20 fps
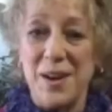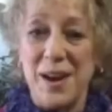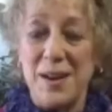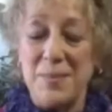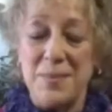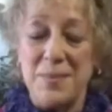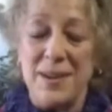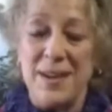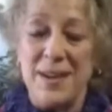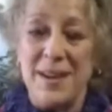know,
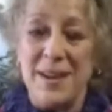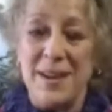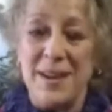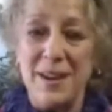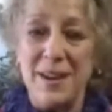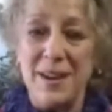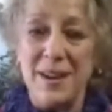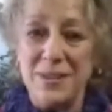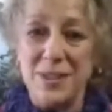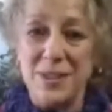I mean, I
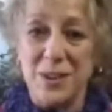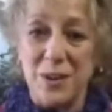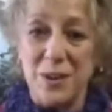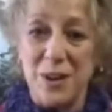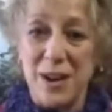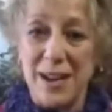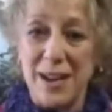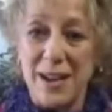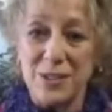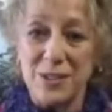don't have to
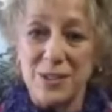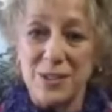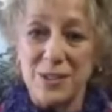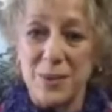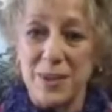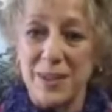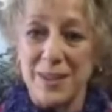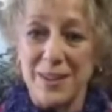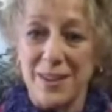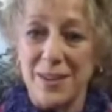go hassle
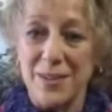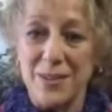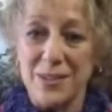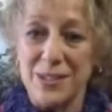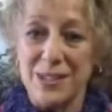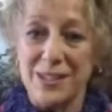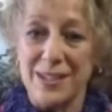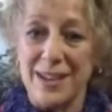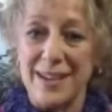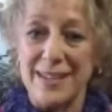with other
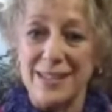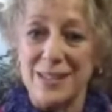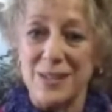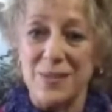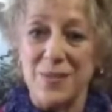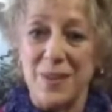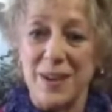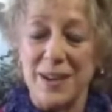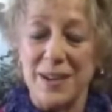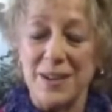sites
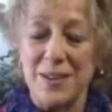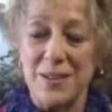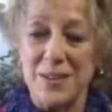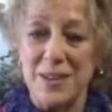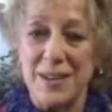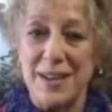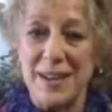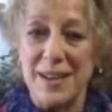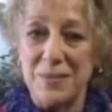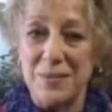if I can go to
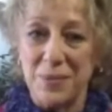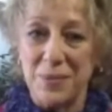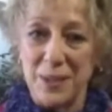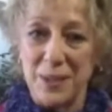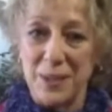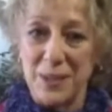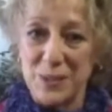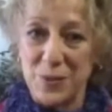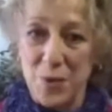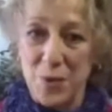
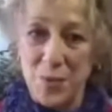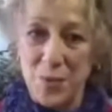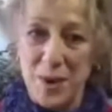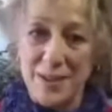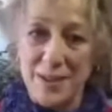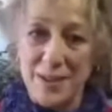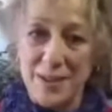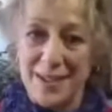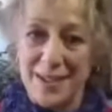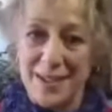Netflix for
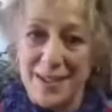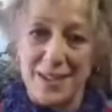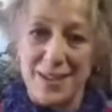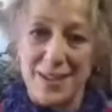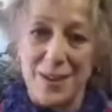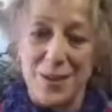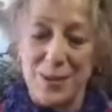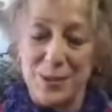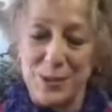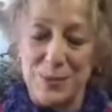my
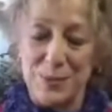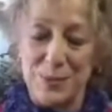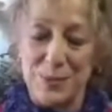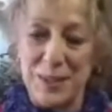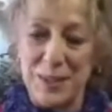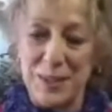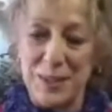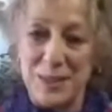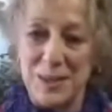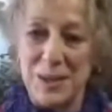$7 a
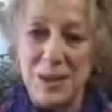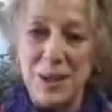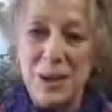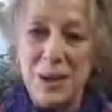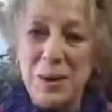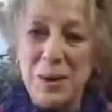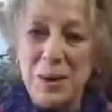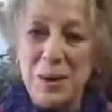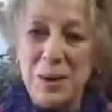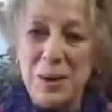month and
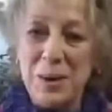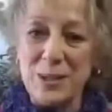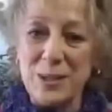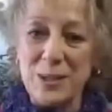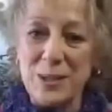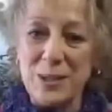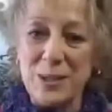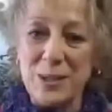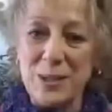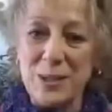
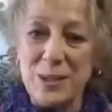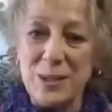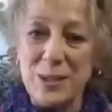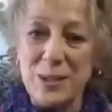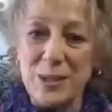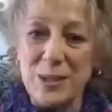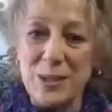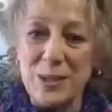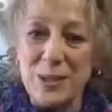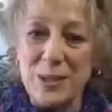watch whatever
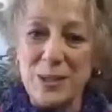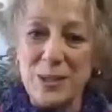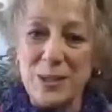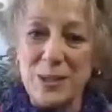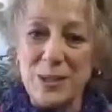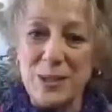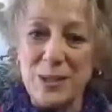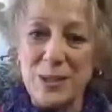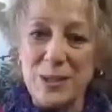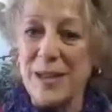I want.
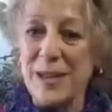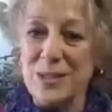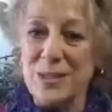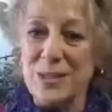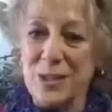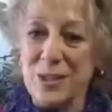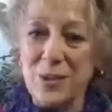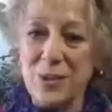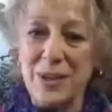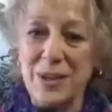What I
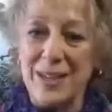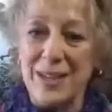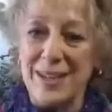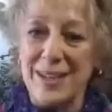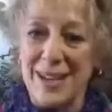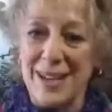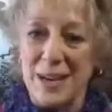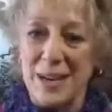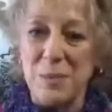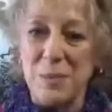don't
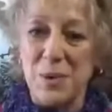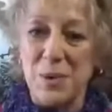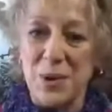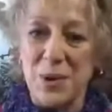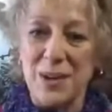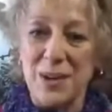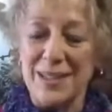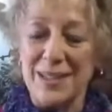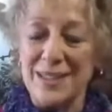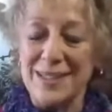need
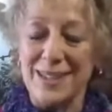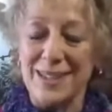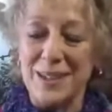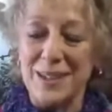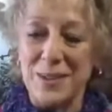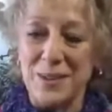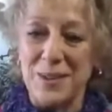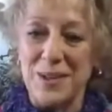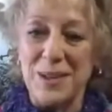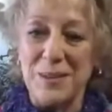anymore is
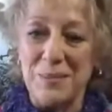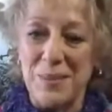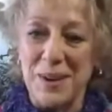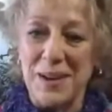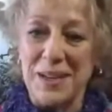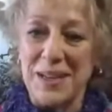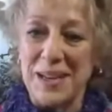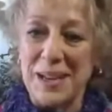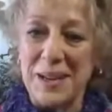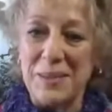I don't need
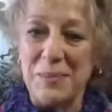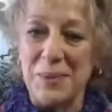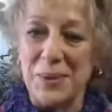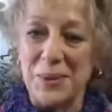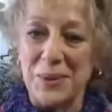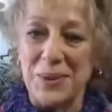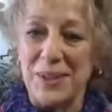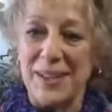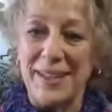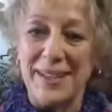my
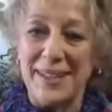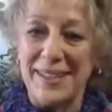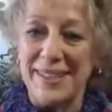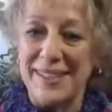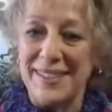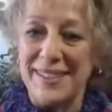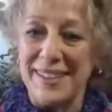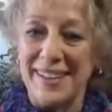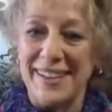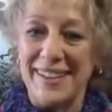cable,
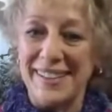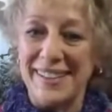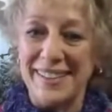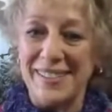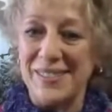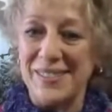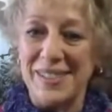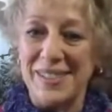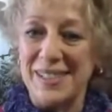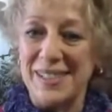and
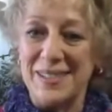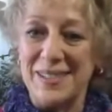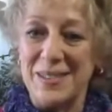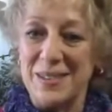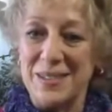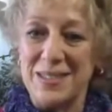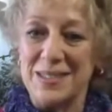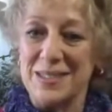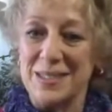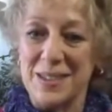I don't
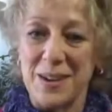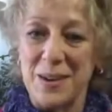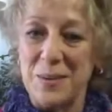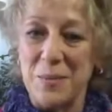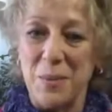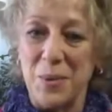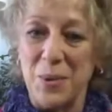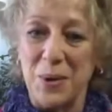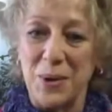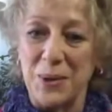need
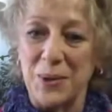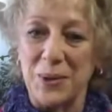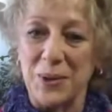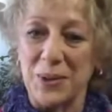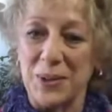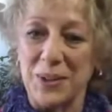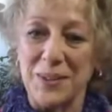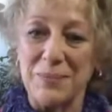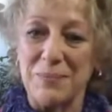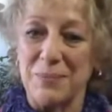Time
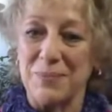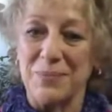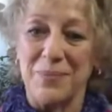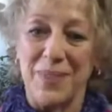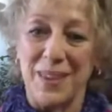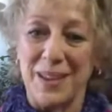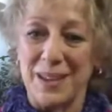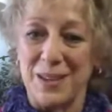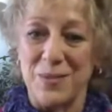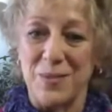Warner.
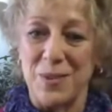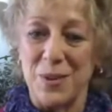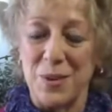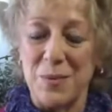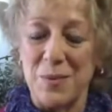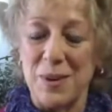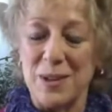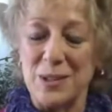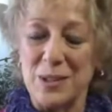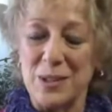Thank you
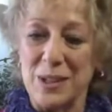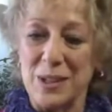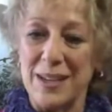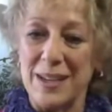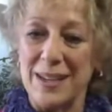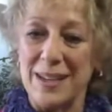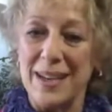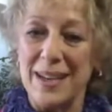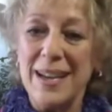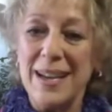very much.
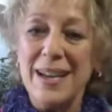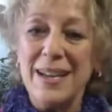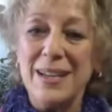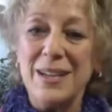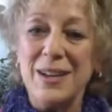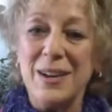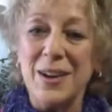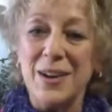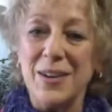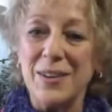And,
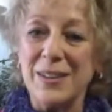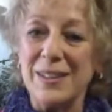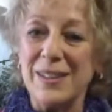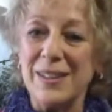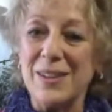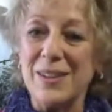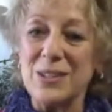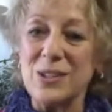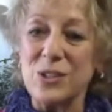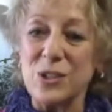you know,
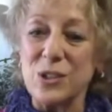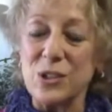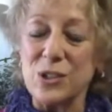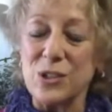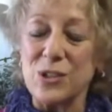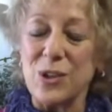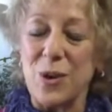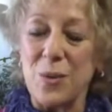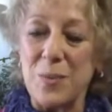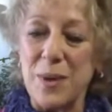there's
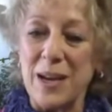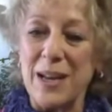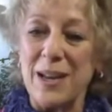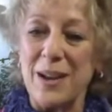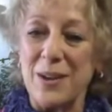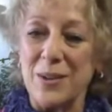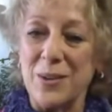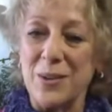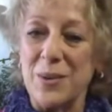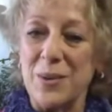just so
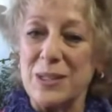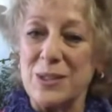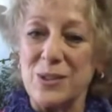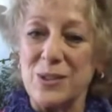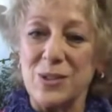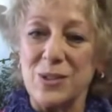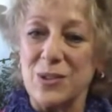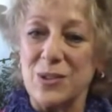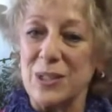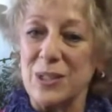many other
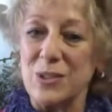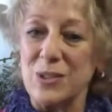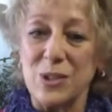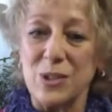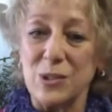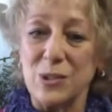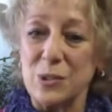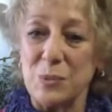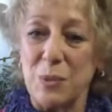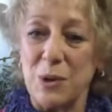ways to do it.
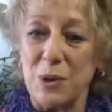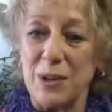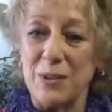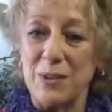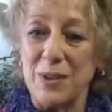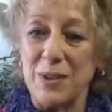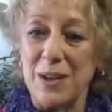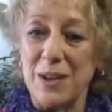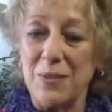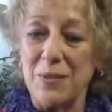It's so
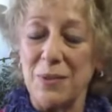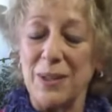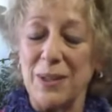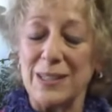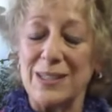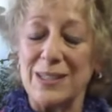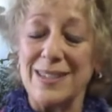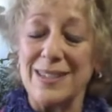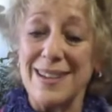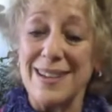smart of
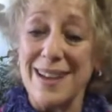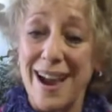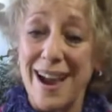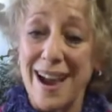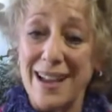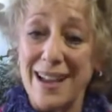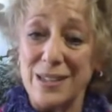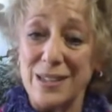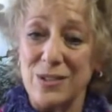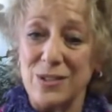Netflix
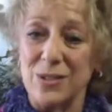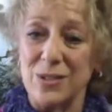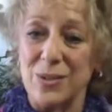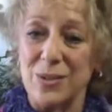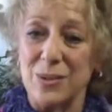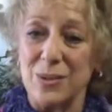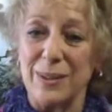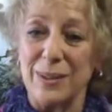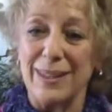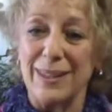not
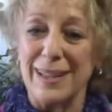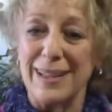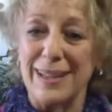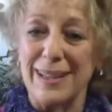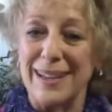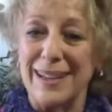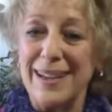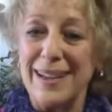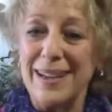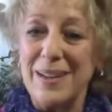to
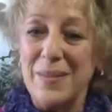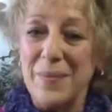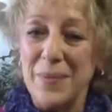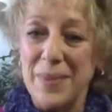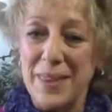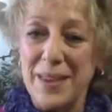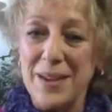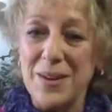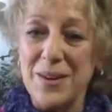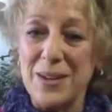let
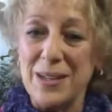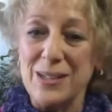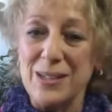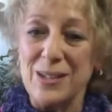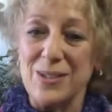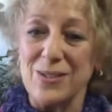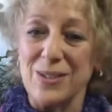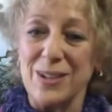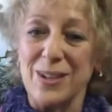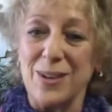their
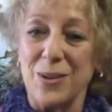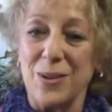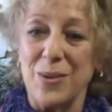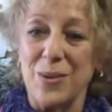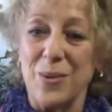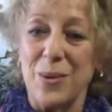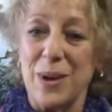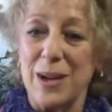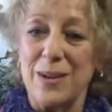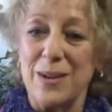industry
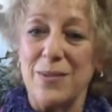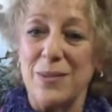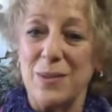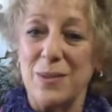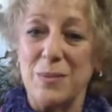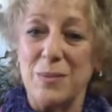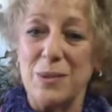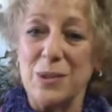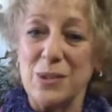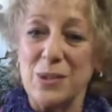go the way
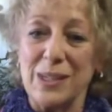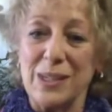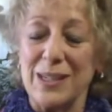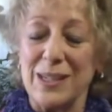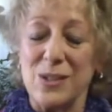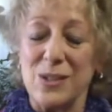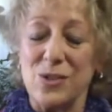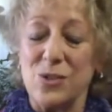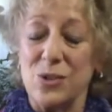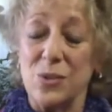of the
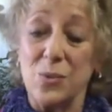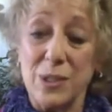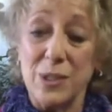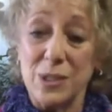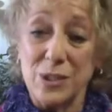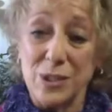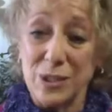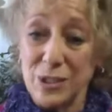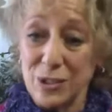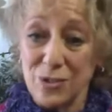music industry,
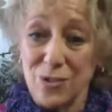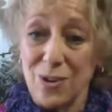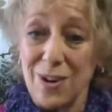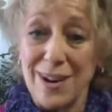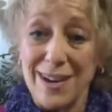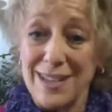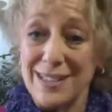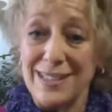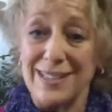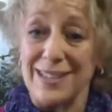which
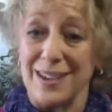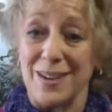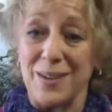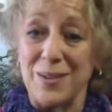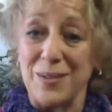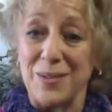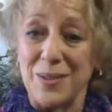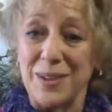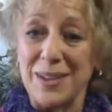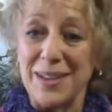destroyed
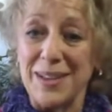itself.